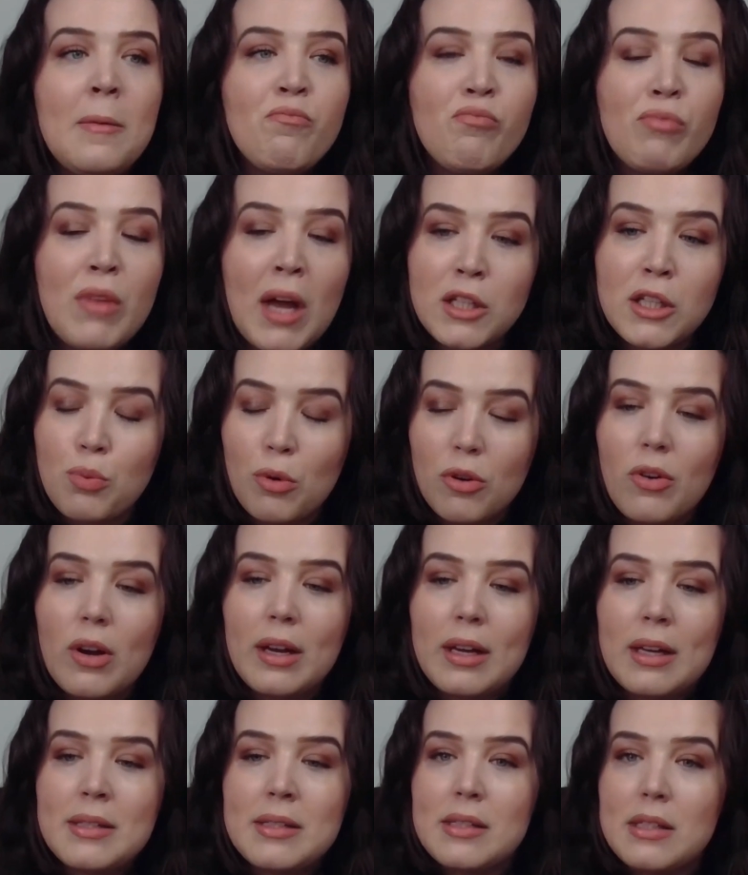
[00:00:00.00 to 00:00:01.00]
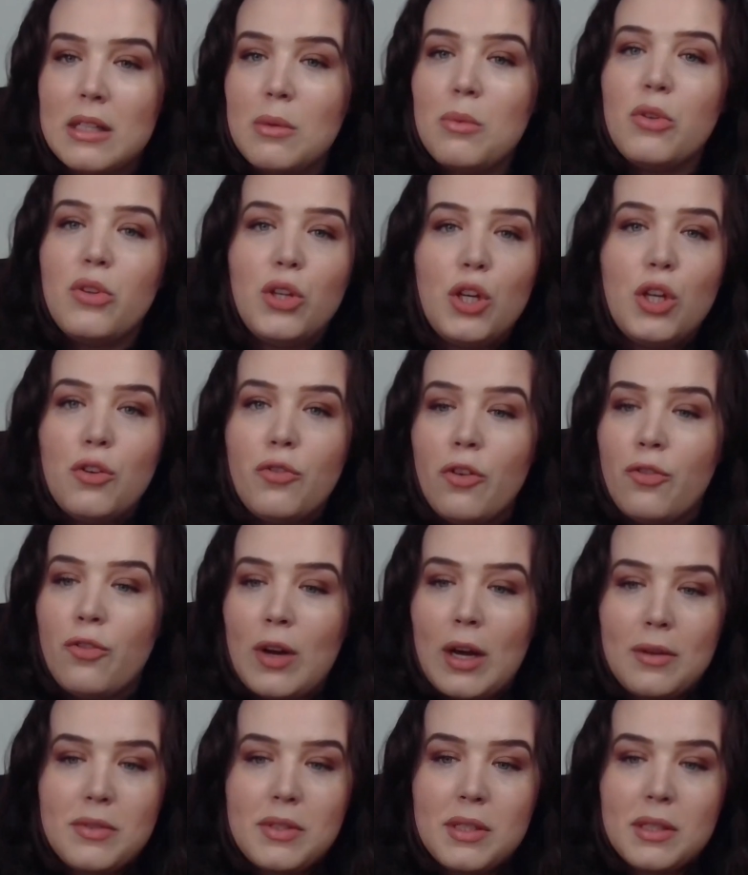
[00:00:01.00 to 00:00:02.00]
That's where I can sit with you for
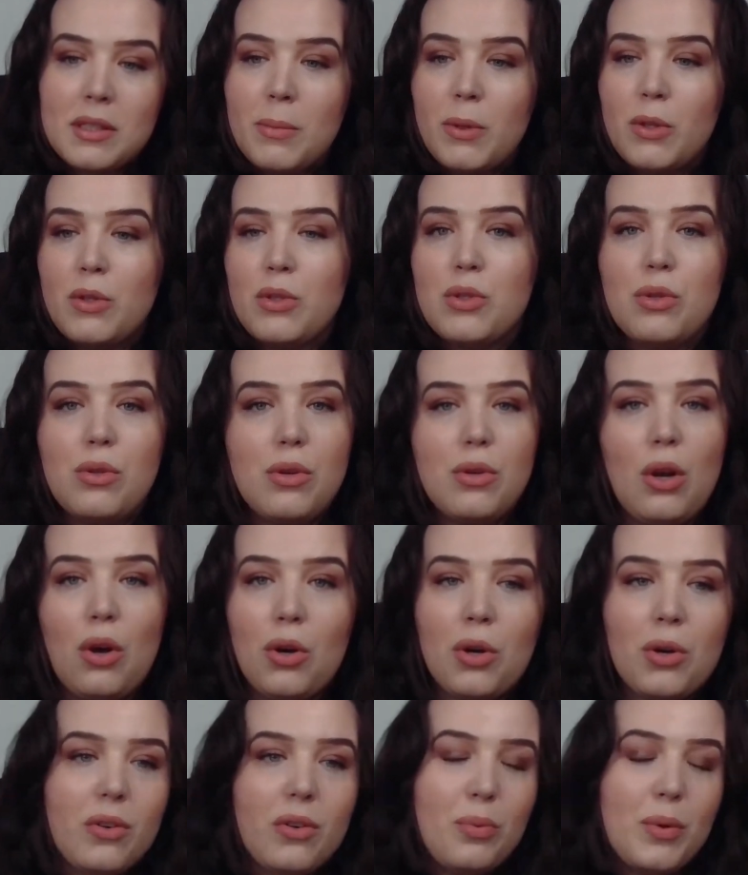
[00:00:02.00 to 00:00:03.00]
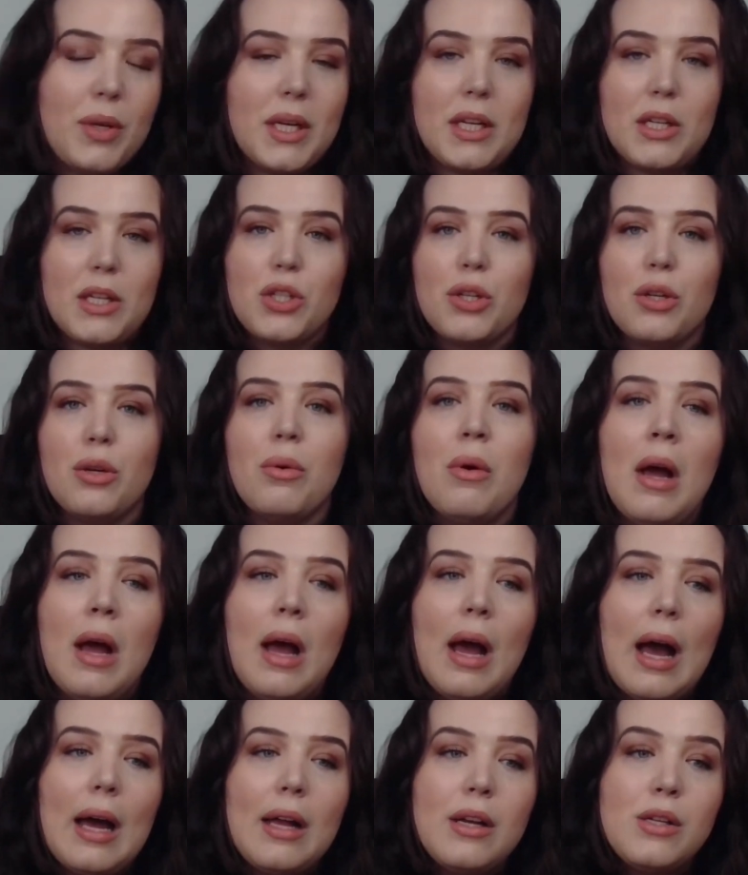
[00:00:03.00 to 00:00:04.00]
5-6 months or longer if we need to,
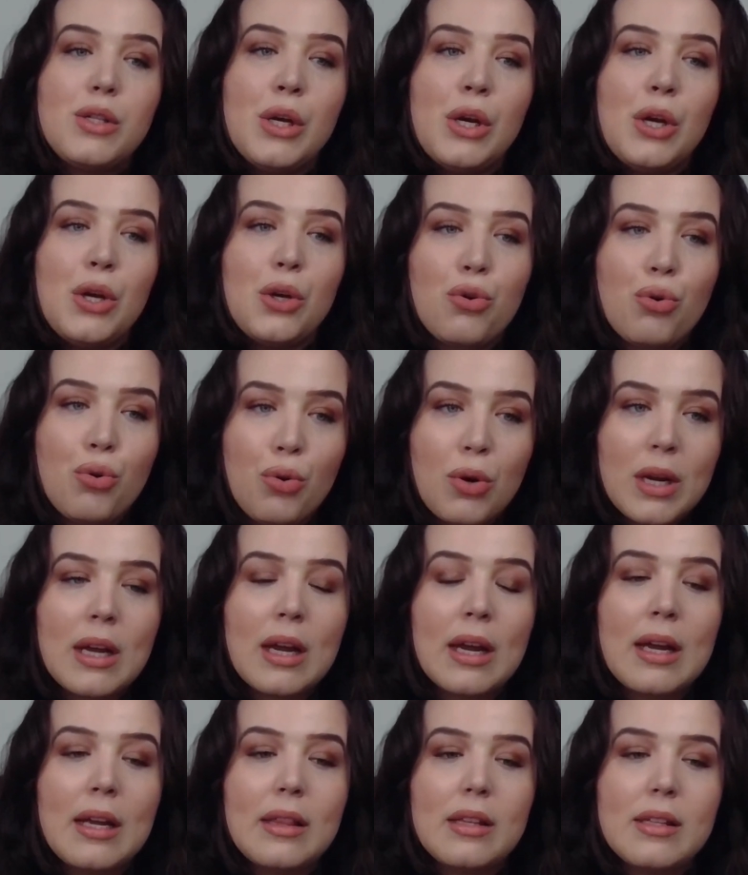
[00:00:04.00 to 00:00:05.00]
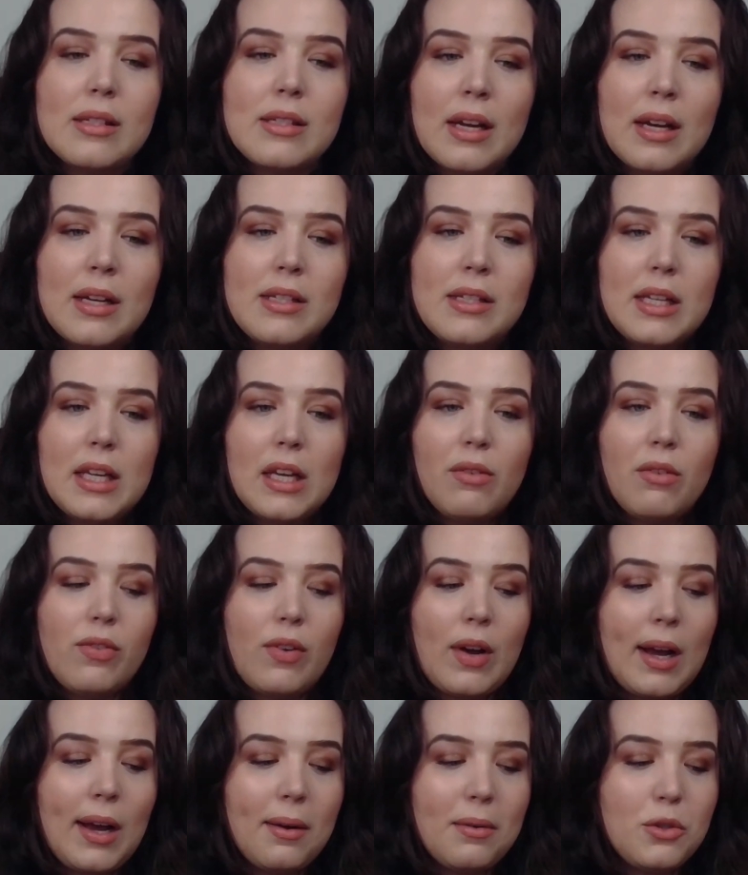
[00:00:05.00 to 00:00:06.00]
and create this idea of
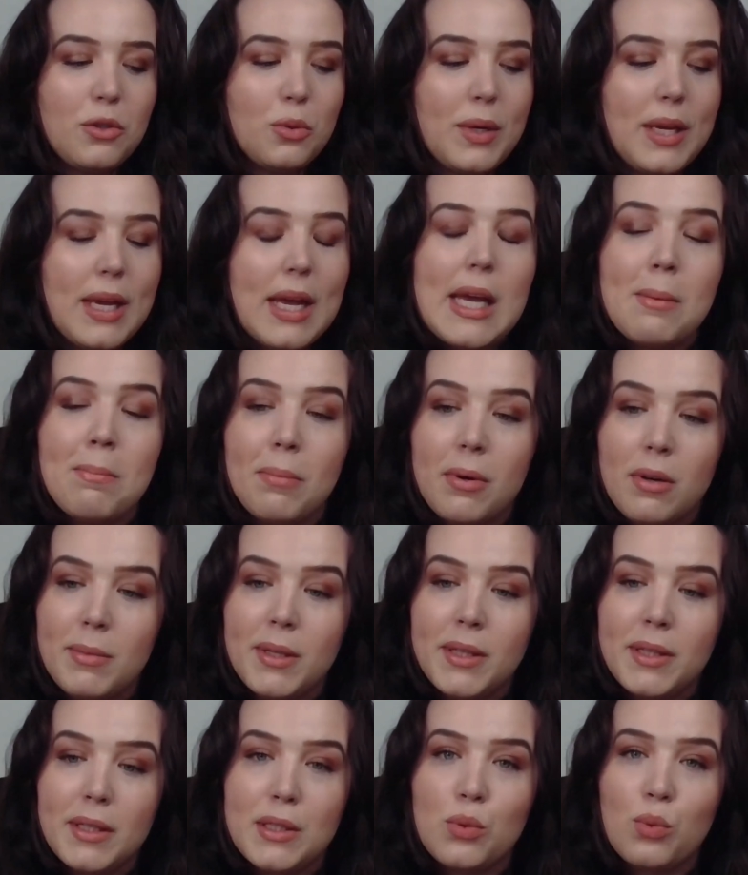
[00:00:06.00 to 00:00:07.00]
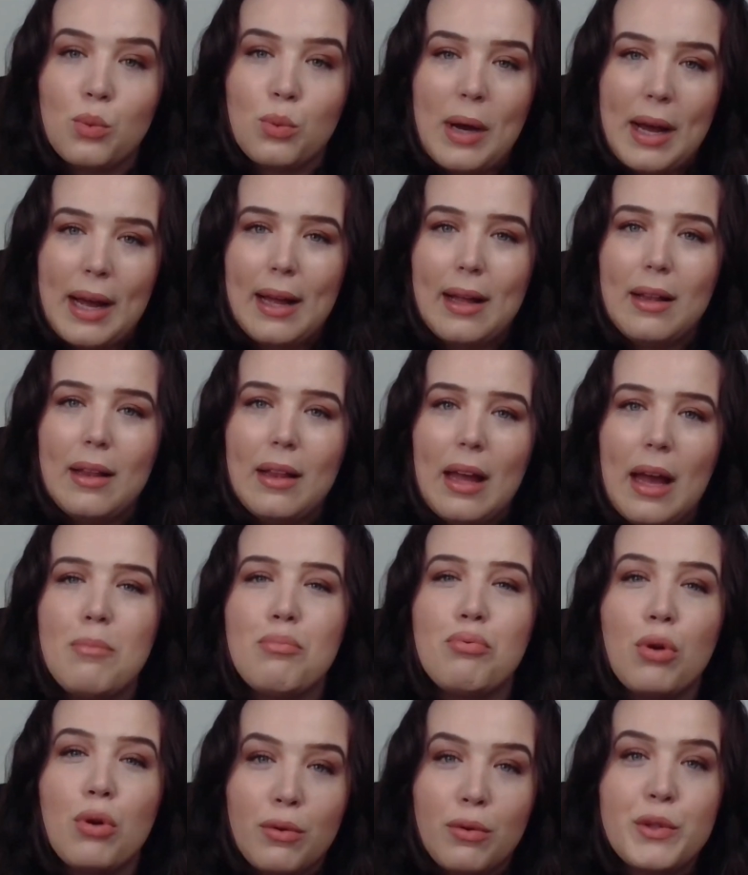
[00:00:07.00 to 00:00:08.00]
how do we implement this well,
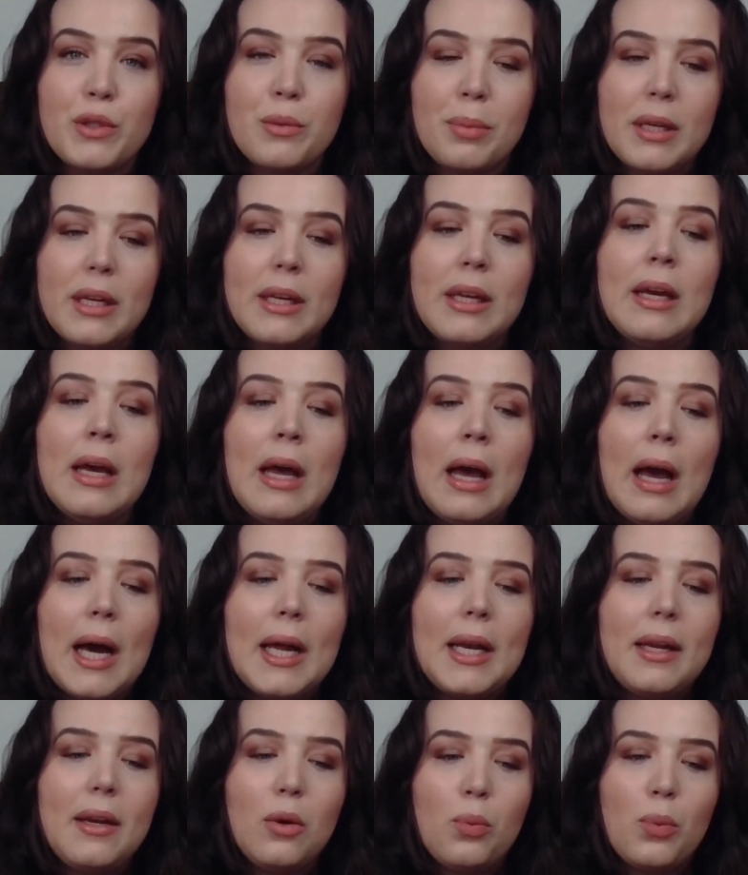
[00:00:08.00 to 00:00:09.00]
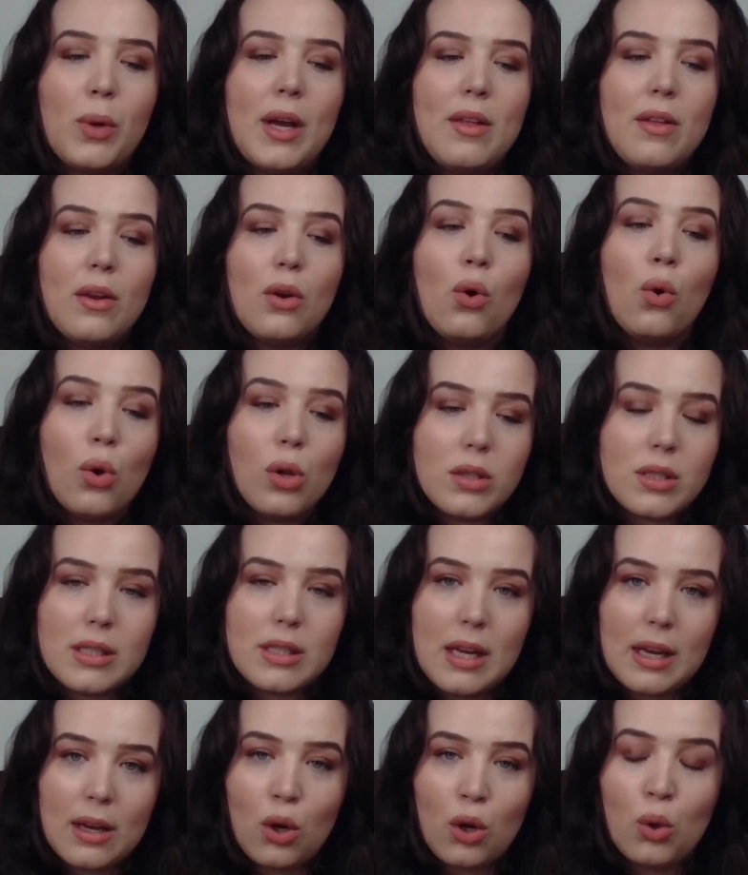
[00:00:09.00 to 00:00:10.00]
profitably, and in a way that all
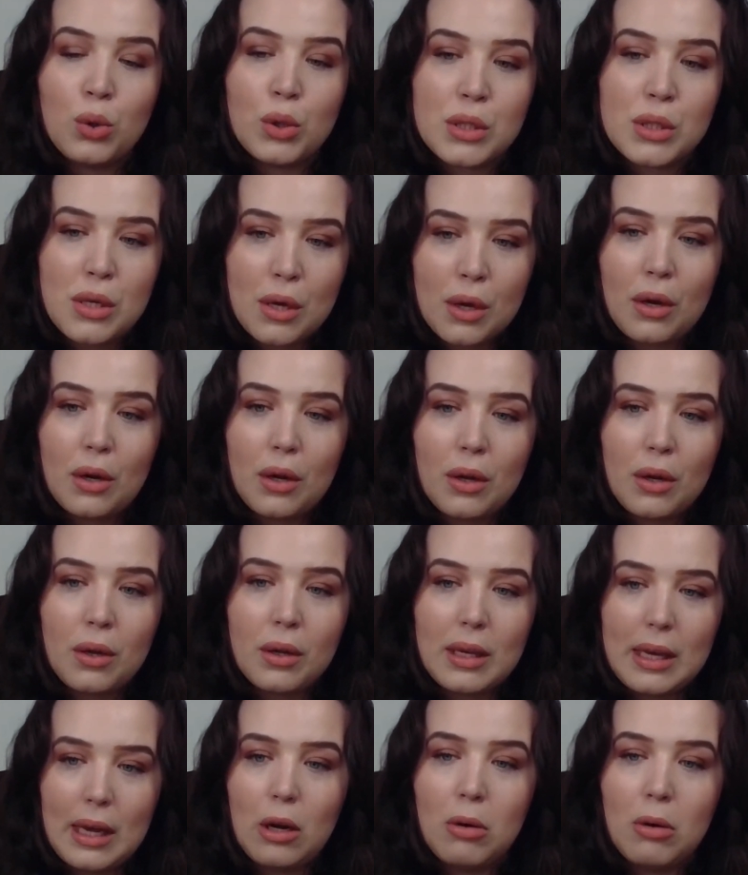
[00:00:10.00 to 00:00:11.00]
stakeholders are going to get